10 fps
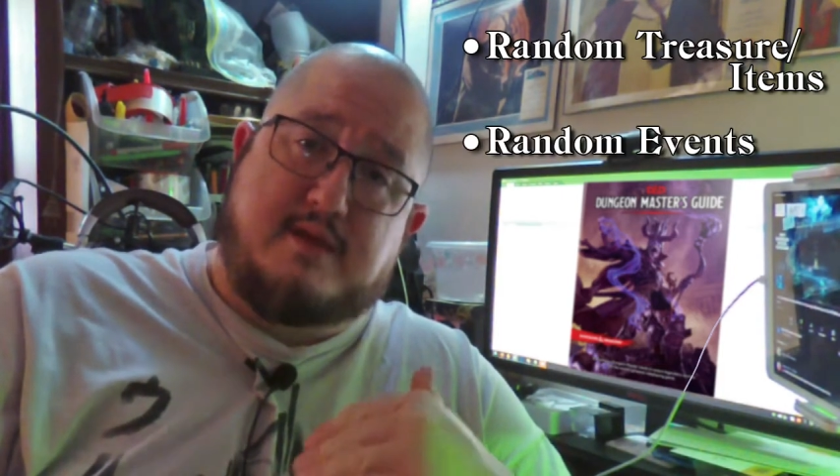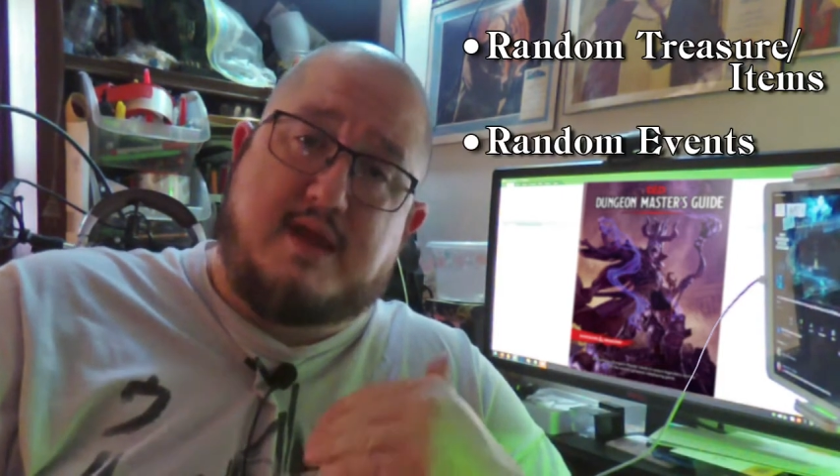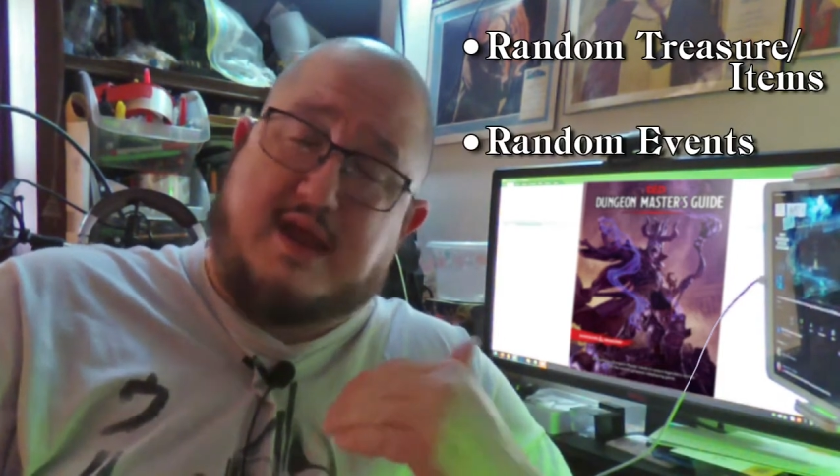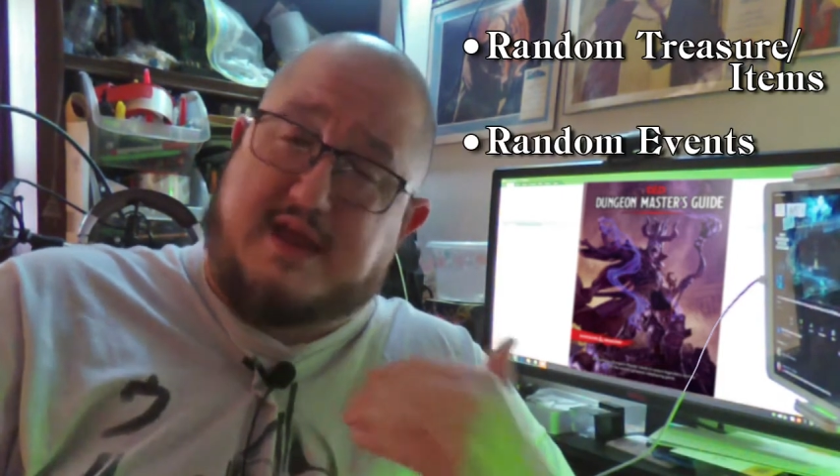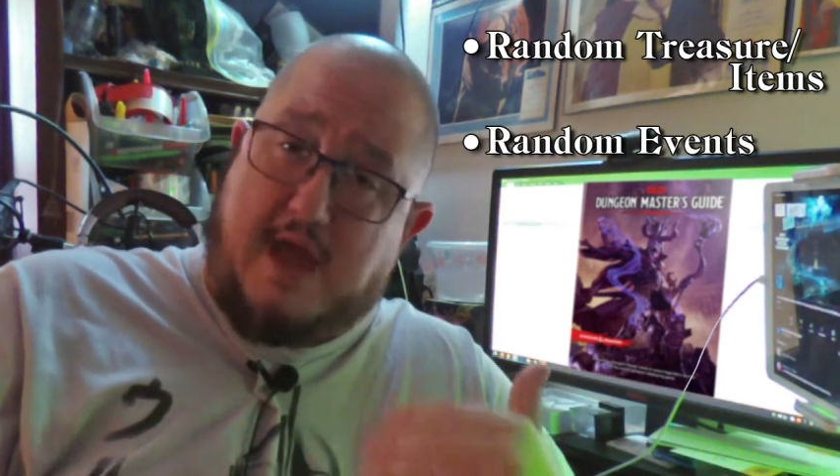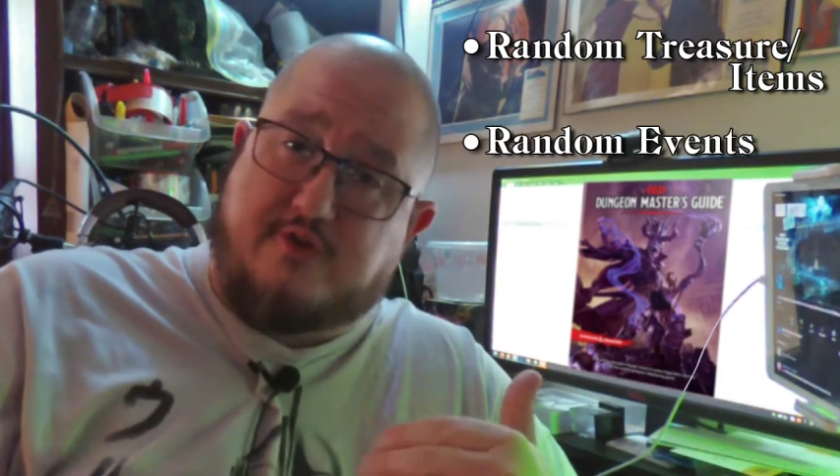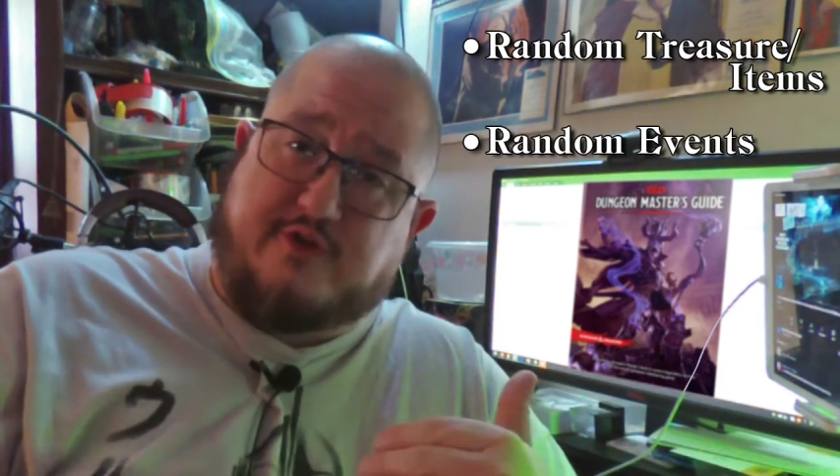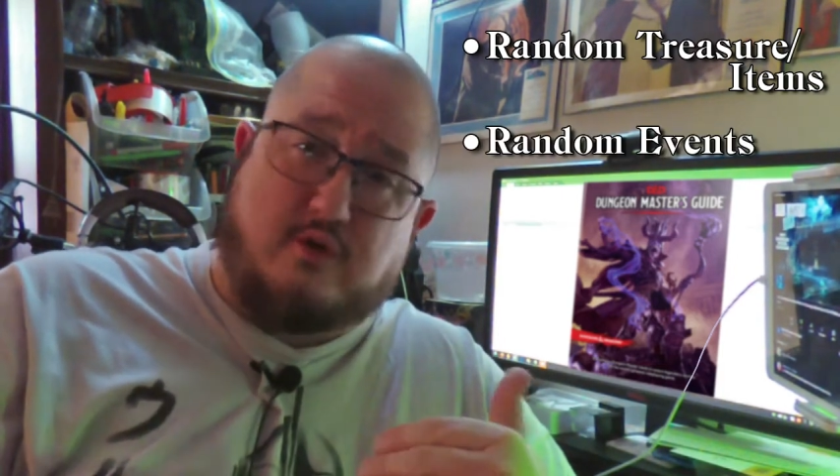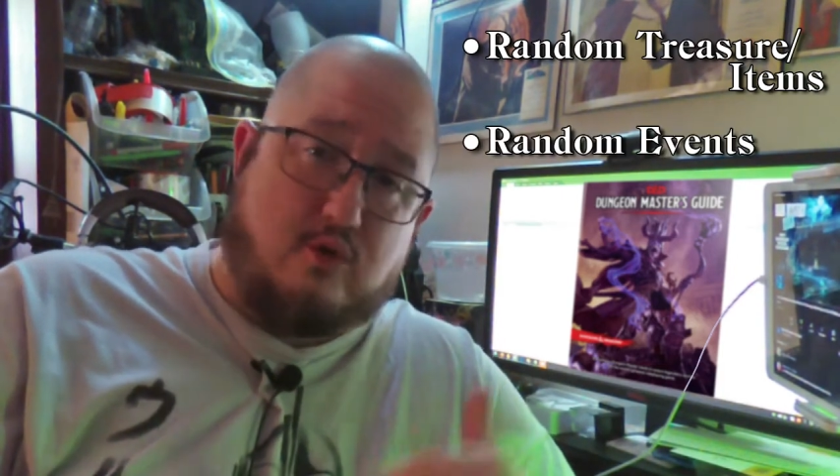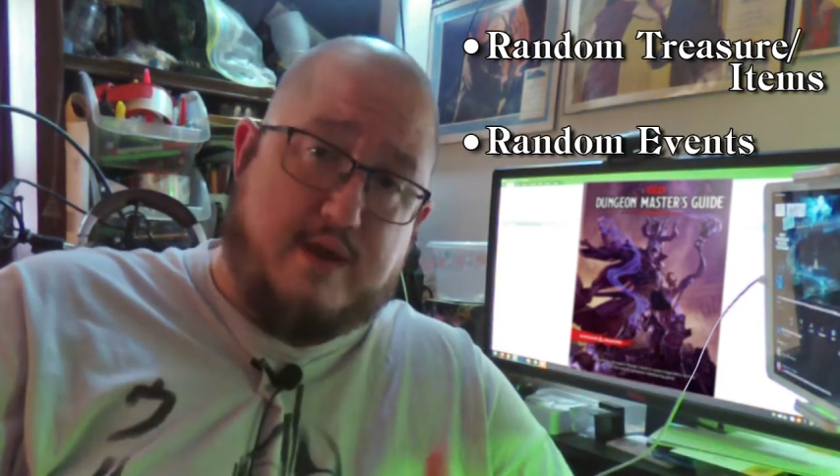encounter
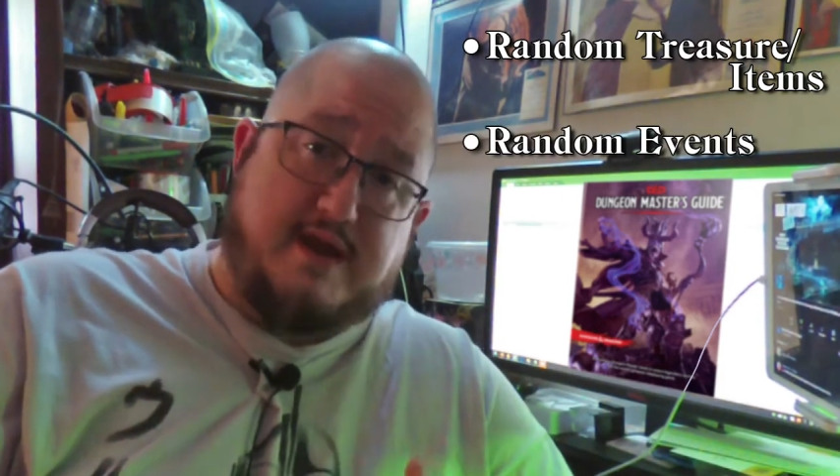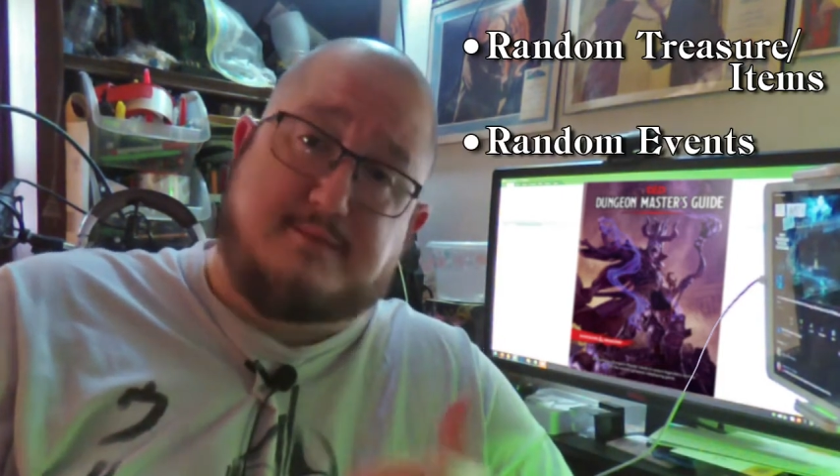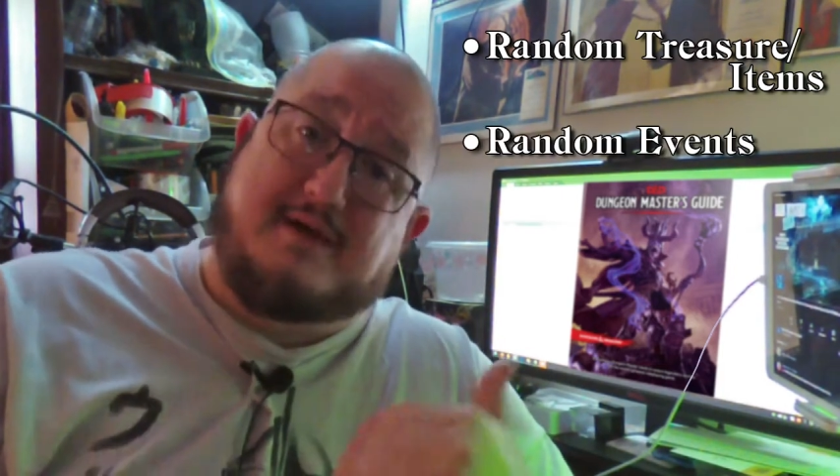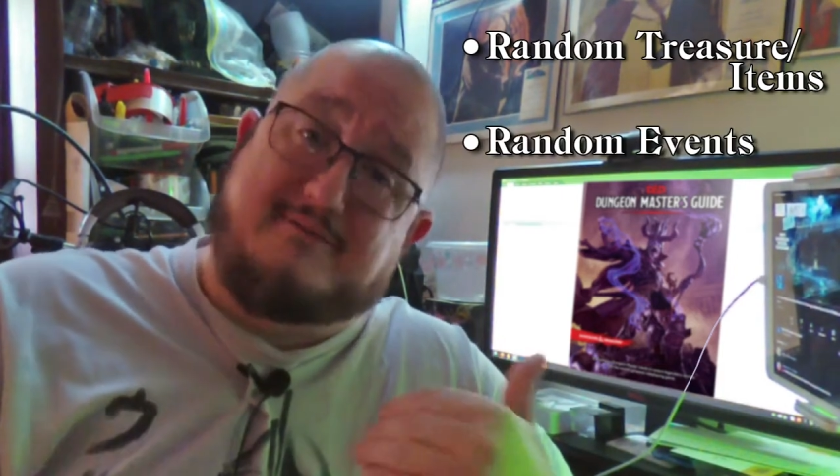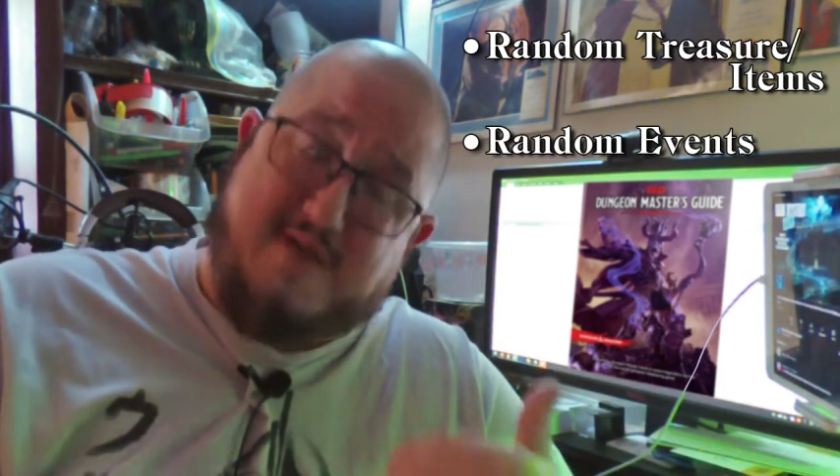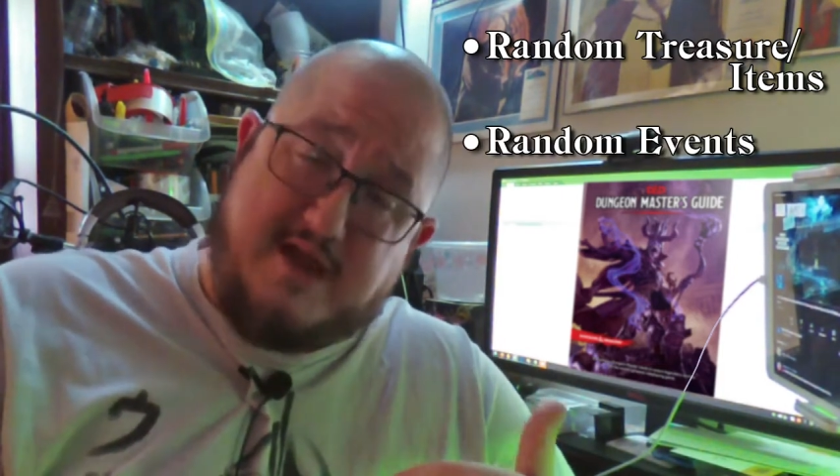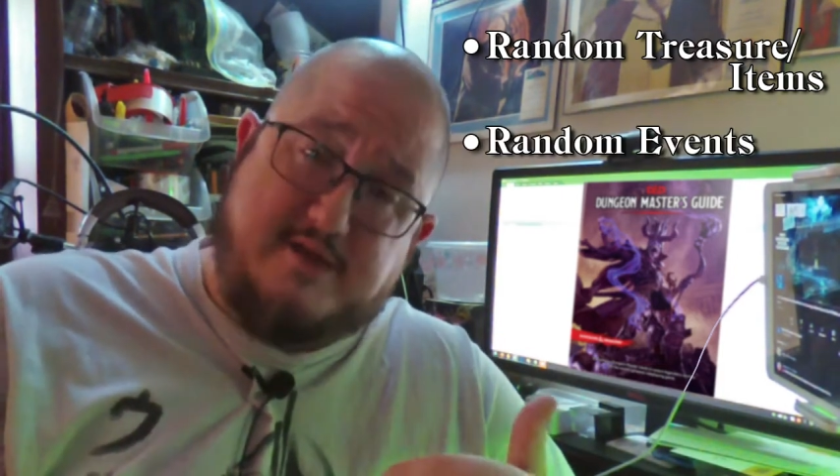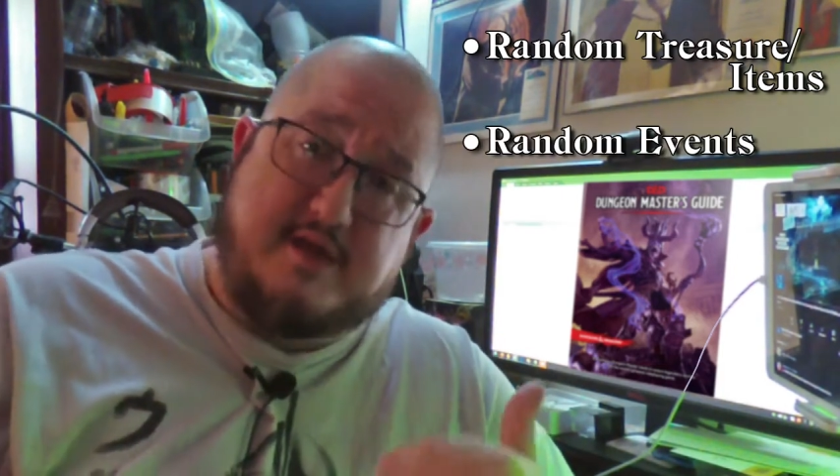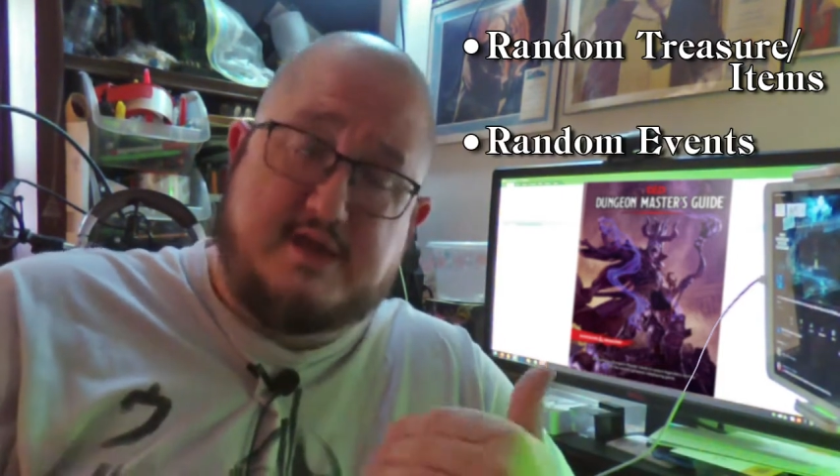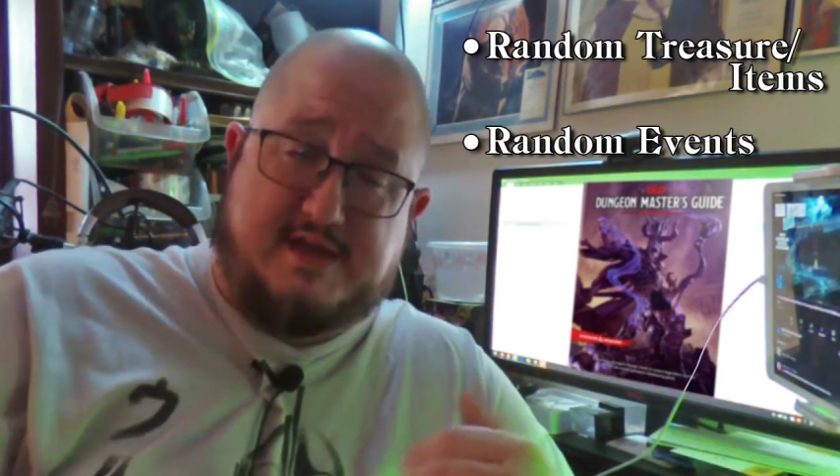or random event
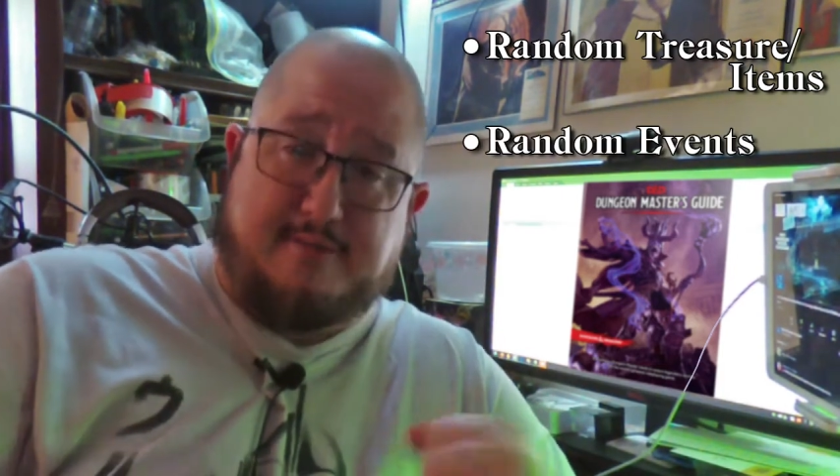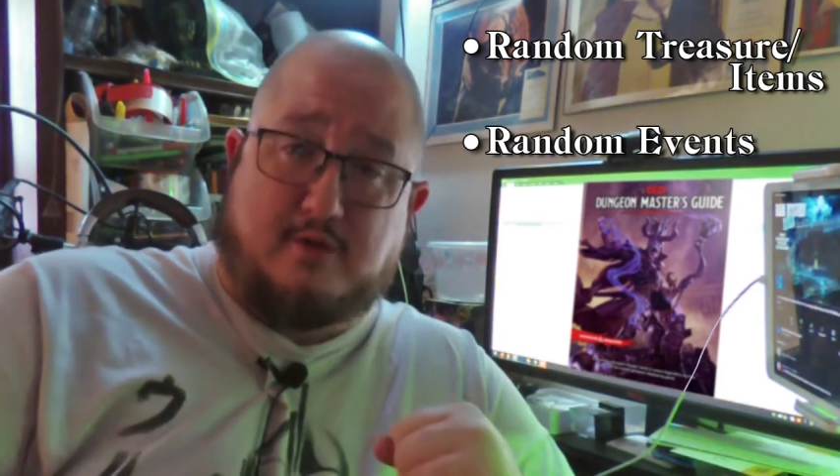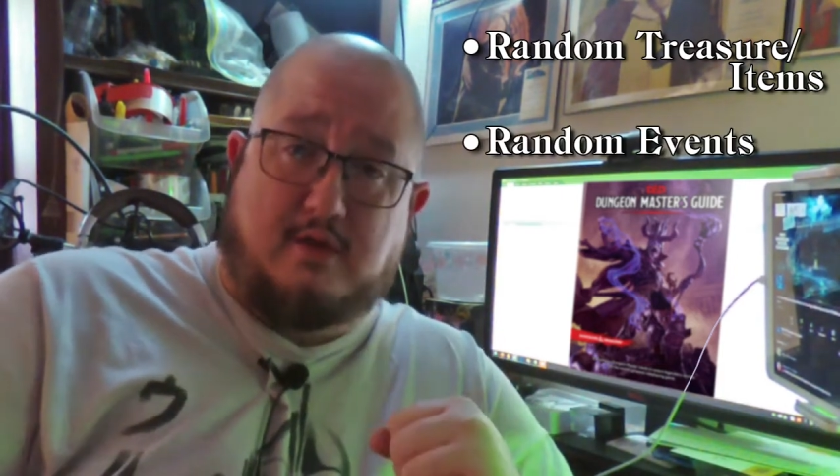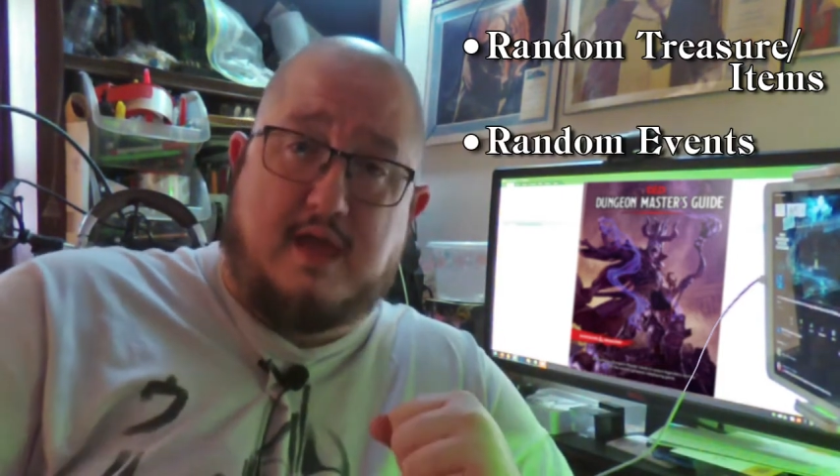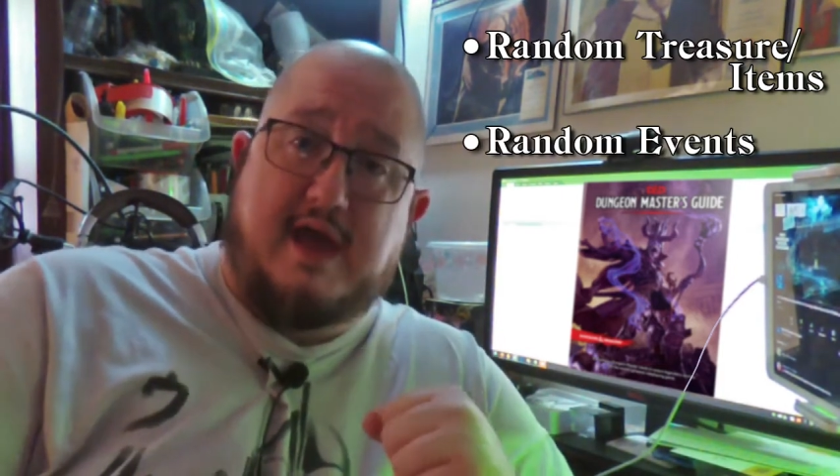table,